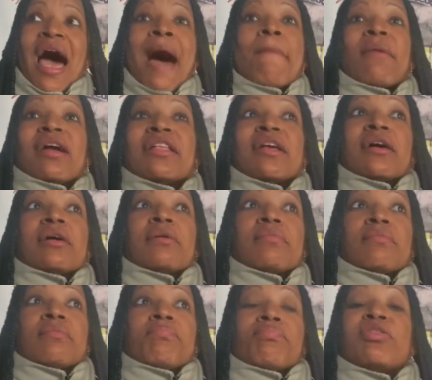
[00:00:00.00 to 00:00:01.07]
I'm going to
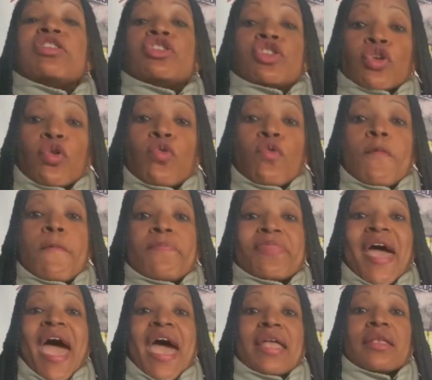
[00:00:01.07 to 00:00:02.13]
presume
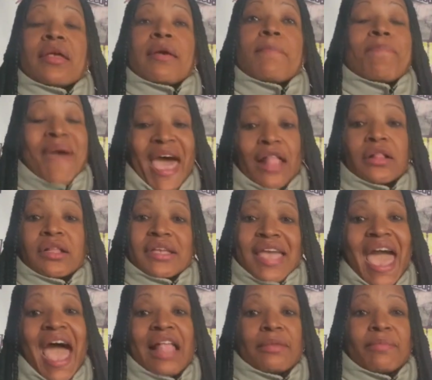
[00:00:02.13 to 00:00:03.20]
that
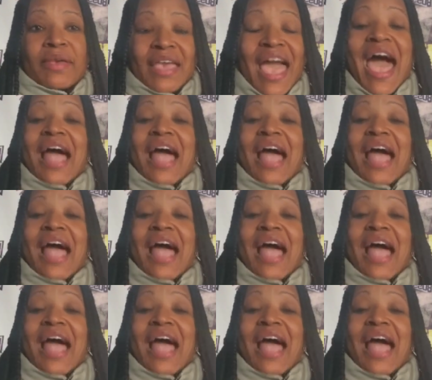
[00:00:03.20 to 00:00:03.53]
Battleacademy